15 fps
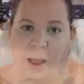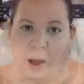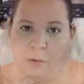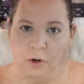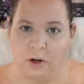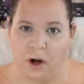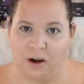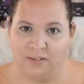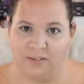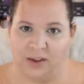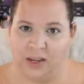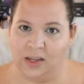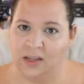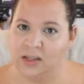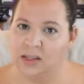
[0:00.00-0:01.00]
powder our
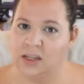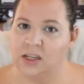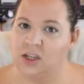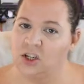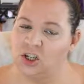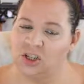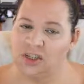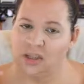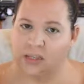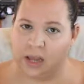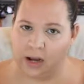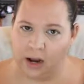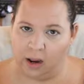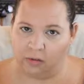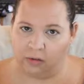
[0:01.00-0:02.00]
face, just
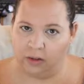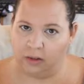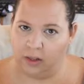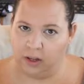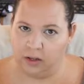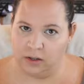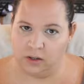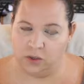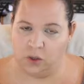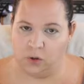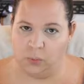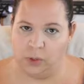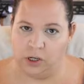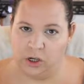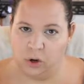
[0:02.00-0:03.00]
set everything so
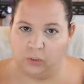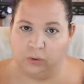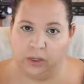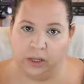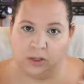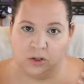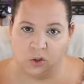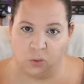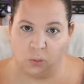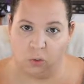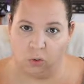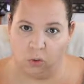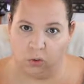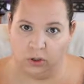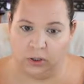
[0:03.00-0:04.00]
that we don't get
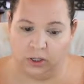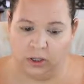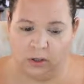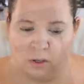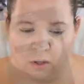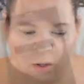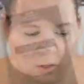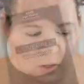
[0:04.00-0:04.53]
super oily.